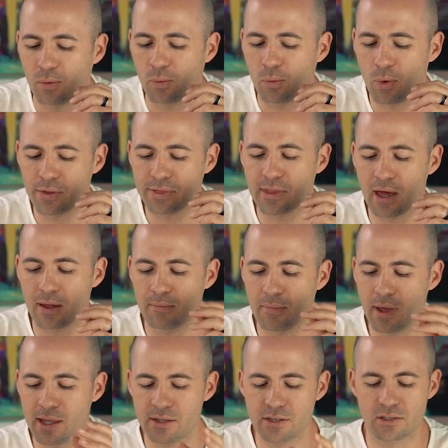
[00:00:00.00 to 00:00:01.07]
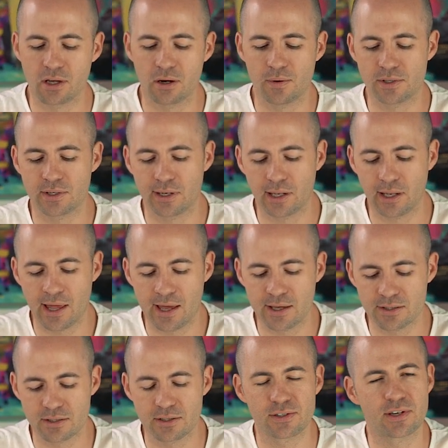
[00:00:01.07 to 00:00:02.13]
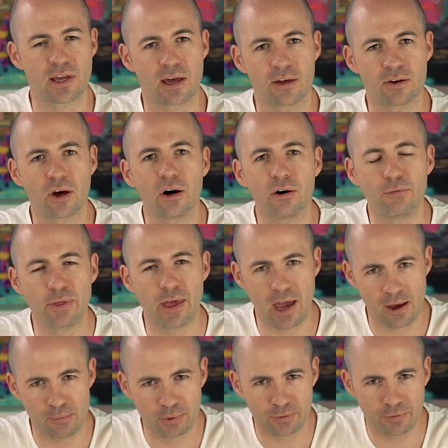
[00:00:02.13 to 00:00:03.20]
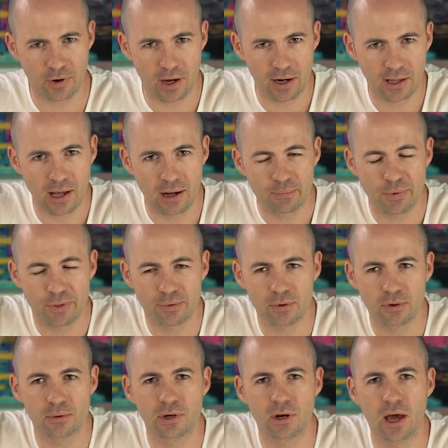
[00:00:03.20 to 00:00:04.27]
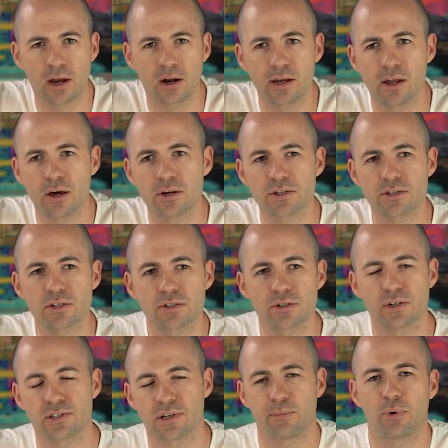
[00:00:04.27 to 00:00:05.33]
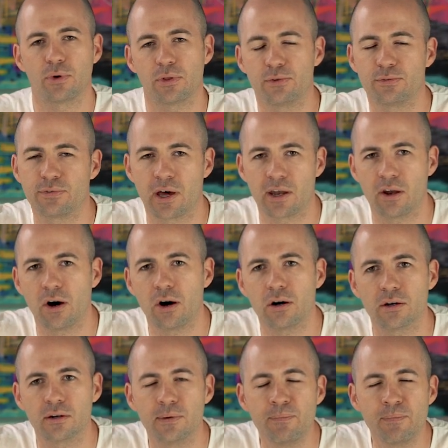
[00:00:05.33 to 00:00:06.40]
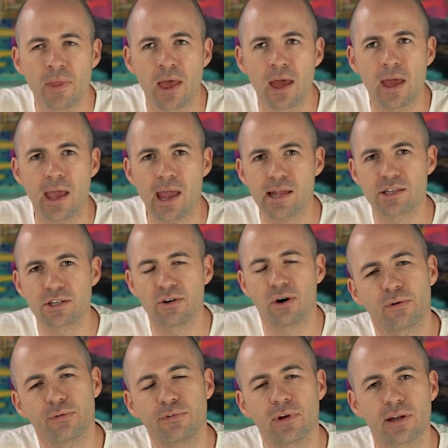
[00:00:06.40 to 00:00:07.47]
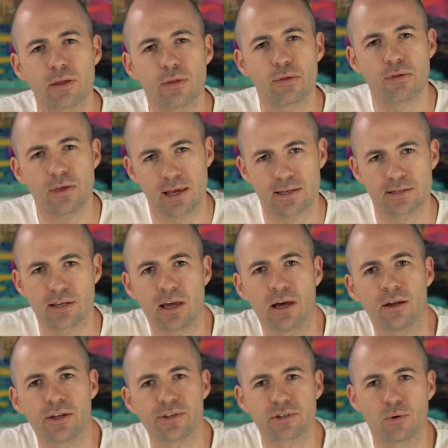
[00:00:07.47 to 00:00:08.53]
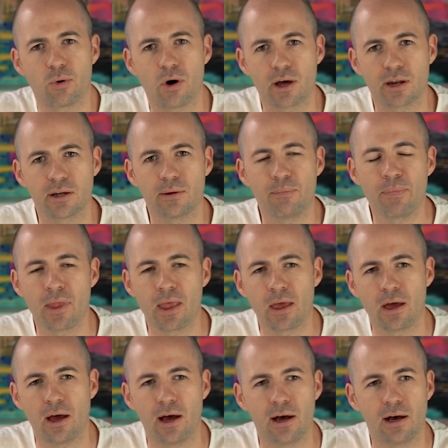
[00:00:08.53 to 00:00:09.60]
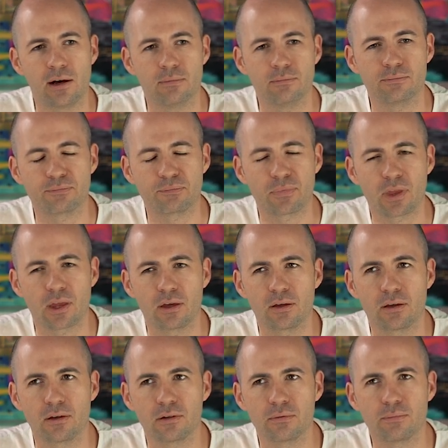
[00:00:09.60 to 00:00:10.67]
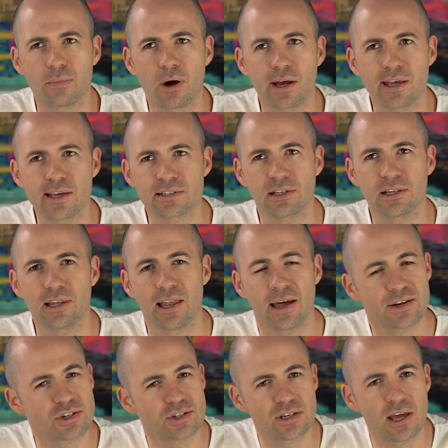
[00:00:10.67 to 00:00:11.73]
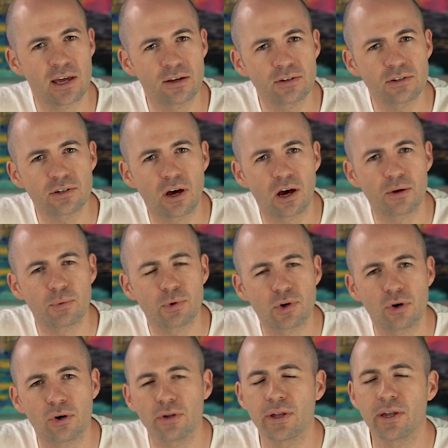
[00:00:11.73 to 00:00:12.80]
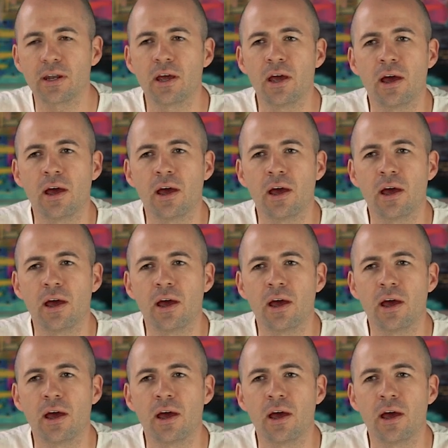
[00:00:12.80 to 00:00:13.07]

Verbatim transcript: What that means though is it allows the sound of the amplifier to come through and, and I noticed as soon as I put the fun on, it's a fairly thick sound. It's quite a, um, I guess a lush sound, I would call it.